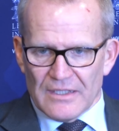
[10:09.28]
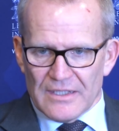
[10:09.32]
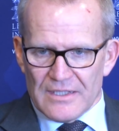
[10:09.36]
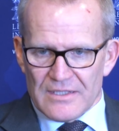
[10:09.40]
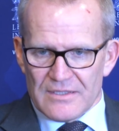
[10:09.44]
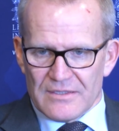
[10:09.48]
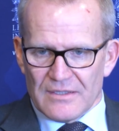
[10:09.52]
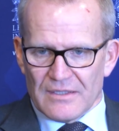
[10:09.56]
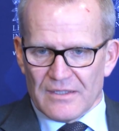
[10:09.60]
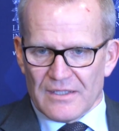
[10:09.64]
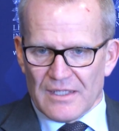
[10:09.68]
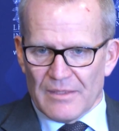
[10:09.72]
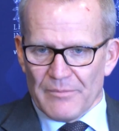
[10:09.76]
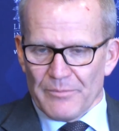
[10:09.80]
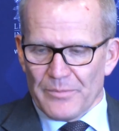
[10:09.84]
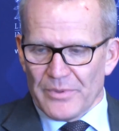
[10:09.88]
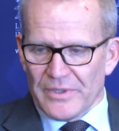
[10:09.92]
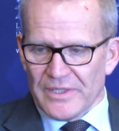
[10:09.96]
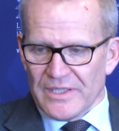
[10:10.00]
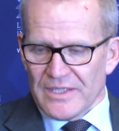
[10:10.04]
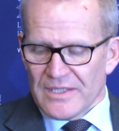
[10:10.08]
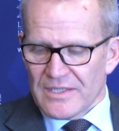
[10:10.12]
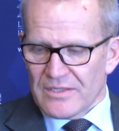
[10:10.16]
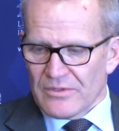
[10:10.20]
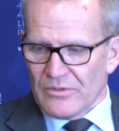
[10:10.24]
listed
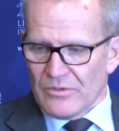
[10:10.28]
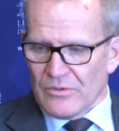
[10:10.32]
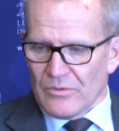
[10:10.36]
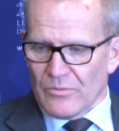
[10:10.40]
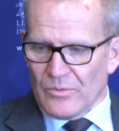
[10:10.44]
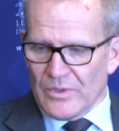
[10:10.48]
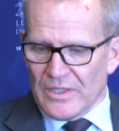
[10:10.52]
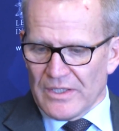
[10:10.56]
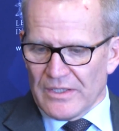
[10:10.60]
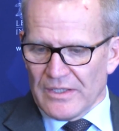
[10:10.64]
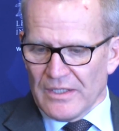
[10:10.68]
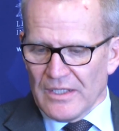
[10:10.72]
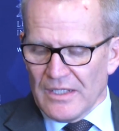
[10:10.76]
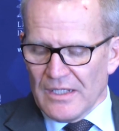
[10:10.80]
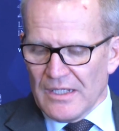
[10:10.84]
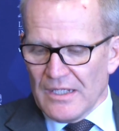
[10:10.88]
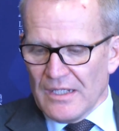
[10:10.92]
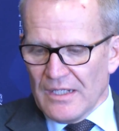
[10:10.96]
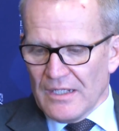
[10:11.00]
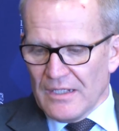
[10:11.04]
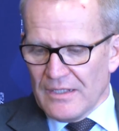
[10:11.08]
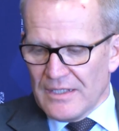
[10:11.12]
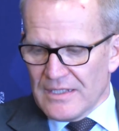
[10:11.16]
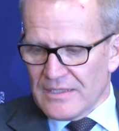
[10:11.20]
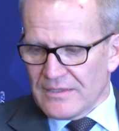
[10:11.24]
companies, or when
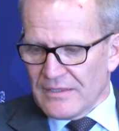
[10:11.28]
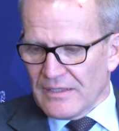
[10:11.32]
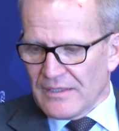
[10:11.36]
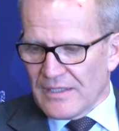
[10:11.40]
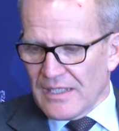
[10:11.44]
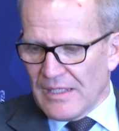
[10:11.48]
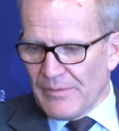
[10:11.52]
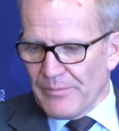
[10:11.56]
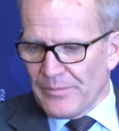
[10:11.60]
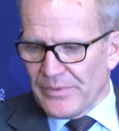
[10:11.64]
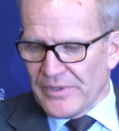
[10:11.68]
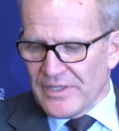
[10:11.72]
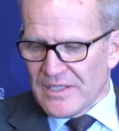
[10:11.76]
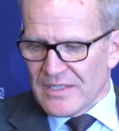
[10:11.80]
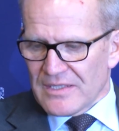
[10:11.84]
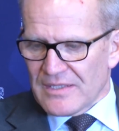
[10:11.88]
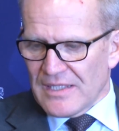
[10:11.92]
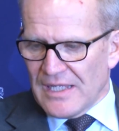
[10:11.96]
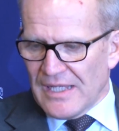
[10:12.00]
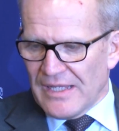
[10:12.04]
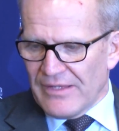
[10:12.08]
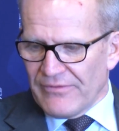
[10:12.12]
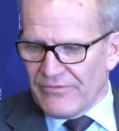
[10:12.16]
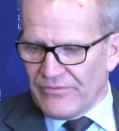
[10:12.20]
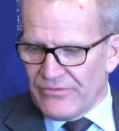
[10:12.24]
listed companies
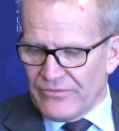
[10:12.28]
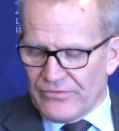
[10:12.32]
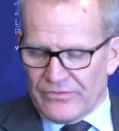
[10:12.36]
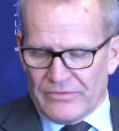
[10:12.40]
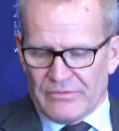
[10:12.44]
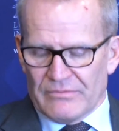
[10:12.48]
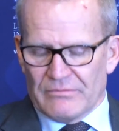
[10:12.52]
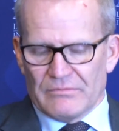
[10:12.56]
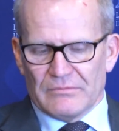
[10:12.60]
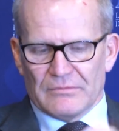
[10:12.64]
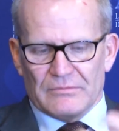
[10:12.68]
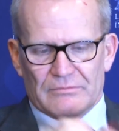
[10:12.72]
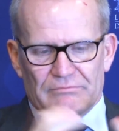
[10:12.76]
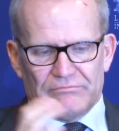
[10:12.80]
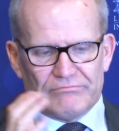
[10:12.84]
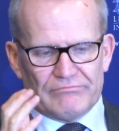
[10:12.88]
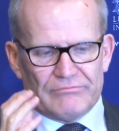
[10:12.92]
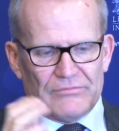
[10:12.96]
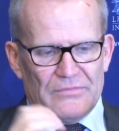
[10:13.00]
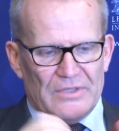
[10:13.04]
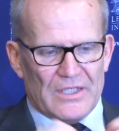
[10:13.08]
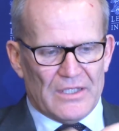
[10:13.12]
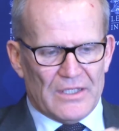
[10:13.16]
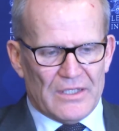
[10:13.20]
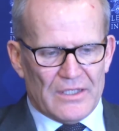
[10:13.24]
have
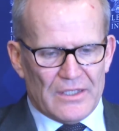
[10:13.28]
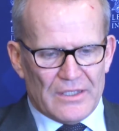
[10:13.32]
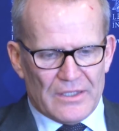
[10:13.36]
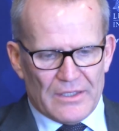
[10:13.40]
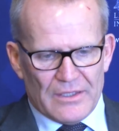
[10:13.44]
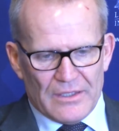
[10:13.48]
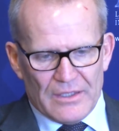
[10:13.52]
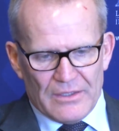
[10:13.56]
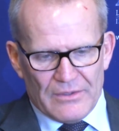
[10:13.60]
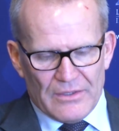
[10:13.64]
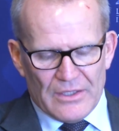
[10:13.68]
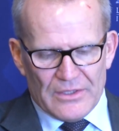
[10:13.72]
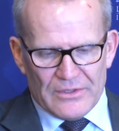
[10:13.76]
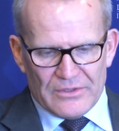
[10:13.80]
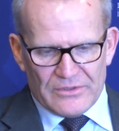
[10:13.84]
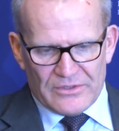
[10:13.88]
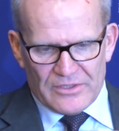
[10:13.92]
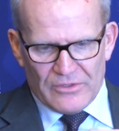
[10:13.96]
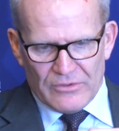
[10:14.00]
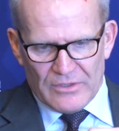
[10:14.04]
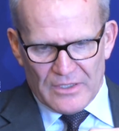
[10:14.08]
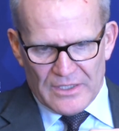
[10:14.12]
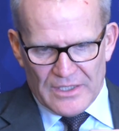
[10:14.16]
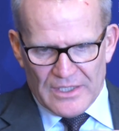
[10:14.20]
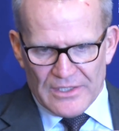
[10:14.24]
uh,
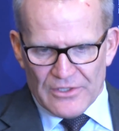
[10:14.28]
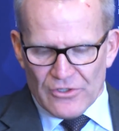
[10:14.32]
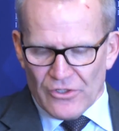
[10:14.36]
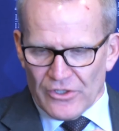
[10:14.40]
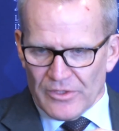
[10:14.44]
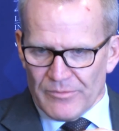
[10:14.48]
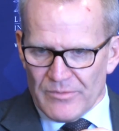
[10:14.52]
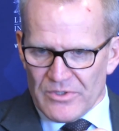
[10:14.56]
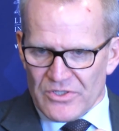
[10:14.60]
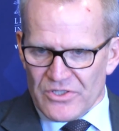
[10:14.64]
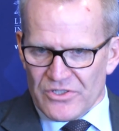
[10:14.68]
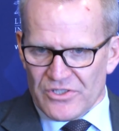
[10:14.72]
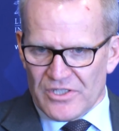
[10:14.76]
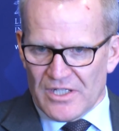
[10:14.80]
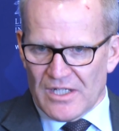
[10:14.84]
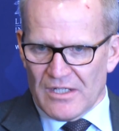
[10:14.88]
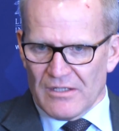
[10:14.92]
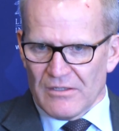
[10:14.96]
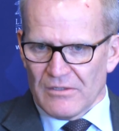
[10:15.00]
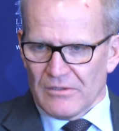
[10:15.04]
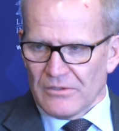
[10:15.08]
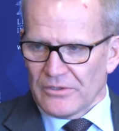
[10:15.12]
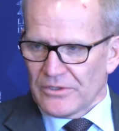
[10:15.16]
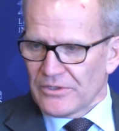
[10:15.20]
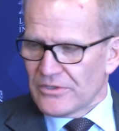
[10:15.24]
totally anonymous
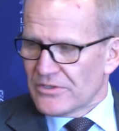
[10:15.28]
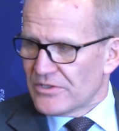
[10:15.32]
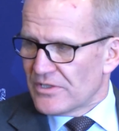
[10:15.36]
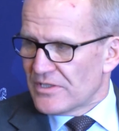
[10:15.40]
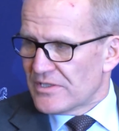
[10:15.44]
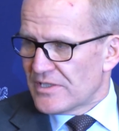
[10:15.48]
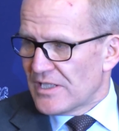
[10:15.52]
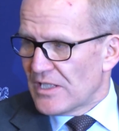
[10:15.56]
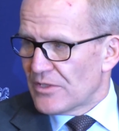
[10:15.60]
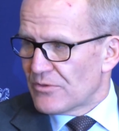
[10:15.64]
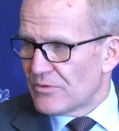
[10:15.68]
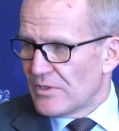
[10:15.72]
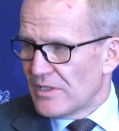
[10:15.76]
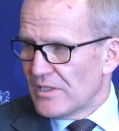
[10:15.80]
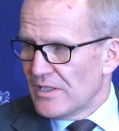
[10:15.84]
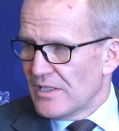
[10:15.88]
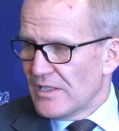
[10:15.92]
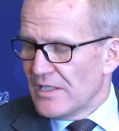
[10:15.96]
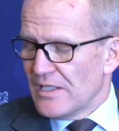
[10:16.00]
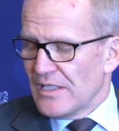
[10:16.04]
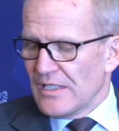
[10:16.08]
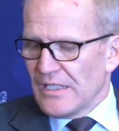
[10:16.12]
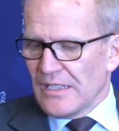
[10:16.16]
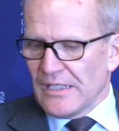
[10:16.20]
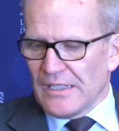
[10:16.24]
shareholders, etc.
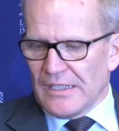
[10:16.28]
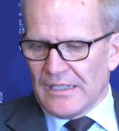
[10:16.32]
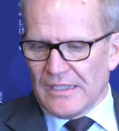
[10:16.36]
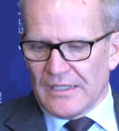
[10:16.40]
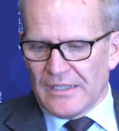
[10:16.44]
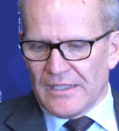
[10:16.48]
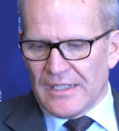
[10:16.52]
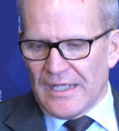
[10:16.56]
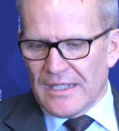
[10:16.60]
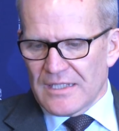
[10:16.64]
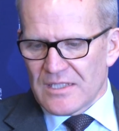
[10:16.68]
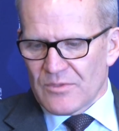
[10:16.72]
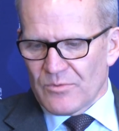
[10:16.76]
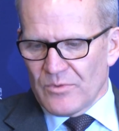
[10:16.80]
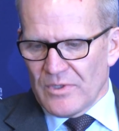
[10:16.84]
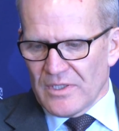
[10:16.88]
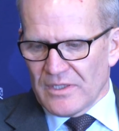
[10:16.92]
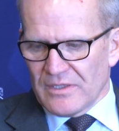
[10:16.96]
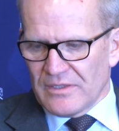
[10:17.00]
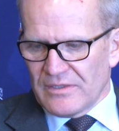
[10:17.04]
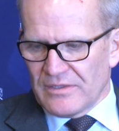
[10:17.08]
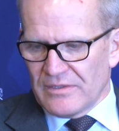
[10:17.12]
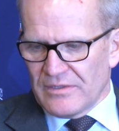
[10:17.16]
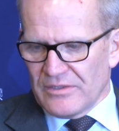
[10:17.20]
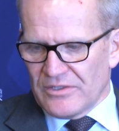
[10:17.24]
And that's
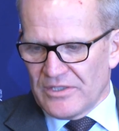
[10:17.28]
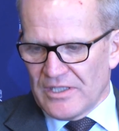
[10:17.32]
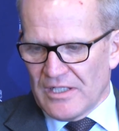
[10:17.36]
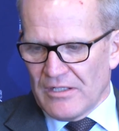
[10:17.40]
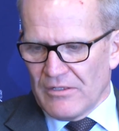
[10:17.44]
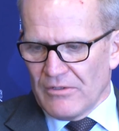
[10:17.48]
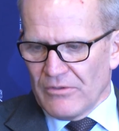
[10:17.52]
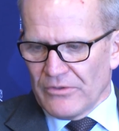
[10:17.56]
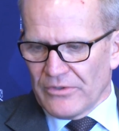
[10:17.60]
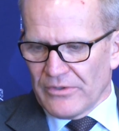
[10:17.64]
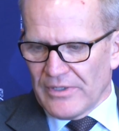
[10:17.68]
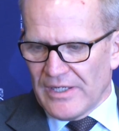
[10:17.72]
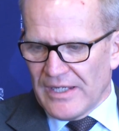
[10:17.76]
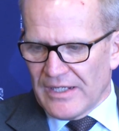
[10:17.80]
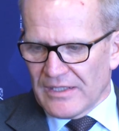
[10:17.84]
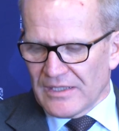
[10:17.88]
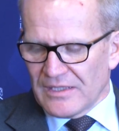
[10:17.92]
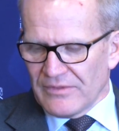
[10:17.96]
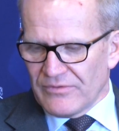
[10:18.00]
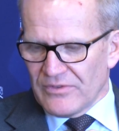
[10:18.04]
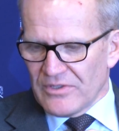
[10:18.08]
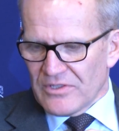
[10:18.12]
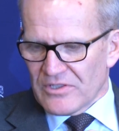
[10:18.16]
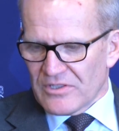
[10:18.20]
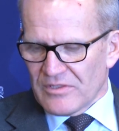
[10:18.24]
what shareholder
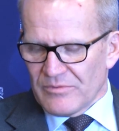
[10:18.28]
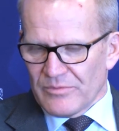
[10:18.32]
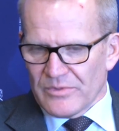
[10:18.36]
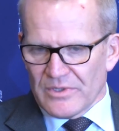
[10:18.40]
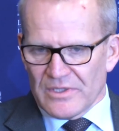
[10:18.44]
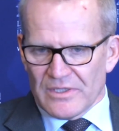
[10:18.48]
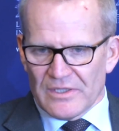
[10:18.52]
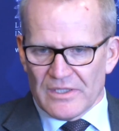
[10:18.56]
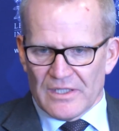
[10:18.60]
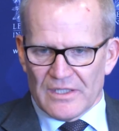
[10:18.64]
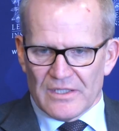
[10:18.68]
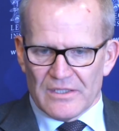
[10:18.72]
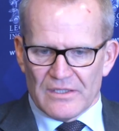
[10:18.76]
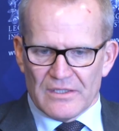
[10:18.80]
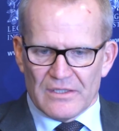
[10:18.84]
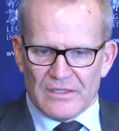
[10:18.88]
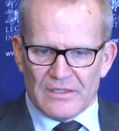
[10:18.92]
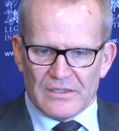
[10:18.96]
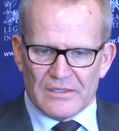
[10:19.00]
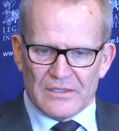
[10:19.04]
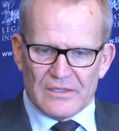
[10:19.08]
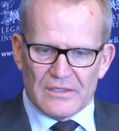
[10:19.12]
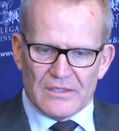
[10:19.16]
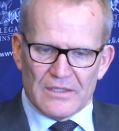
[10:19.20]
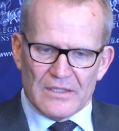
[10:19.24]
activism and, and
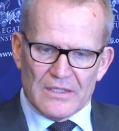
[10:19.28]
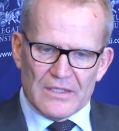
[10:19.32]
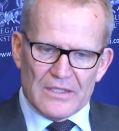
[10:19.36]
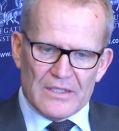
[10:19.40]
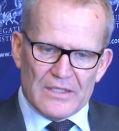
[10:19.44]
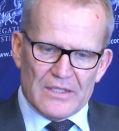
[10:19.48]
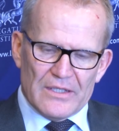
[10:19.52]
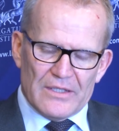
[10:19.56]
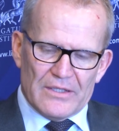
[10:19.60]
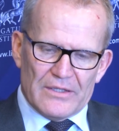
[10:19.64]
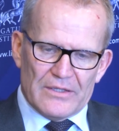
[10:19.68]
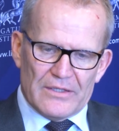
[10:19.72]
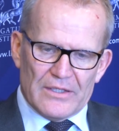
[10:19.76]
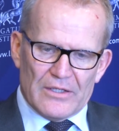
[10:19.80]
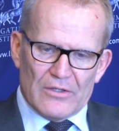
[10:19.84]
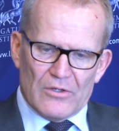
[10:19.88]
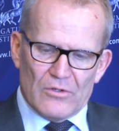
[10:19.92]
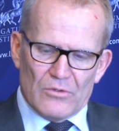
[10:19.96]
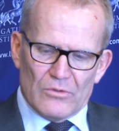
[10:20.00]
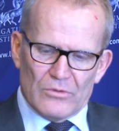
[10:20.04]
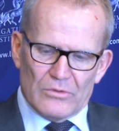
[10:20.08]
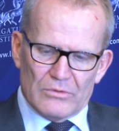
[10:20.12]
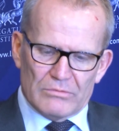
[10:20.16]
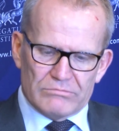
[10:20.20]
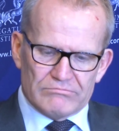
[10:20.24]
uh, the
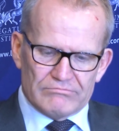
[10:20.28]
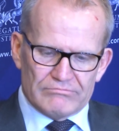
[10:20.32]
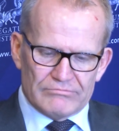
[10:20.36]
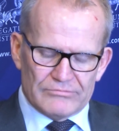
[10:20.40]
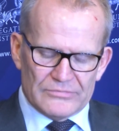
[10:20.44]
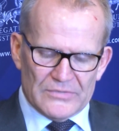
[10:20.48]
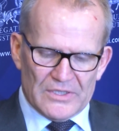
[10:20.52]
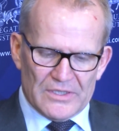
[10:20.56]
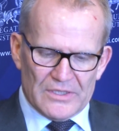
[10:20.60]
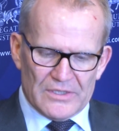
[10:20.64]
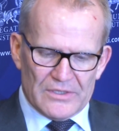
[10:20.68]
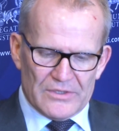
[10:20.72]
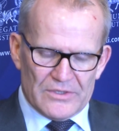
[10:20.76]
whole uh,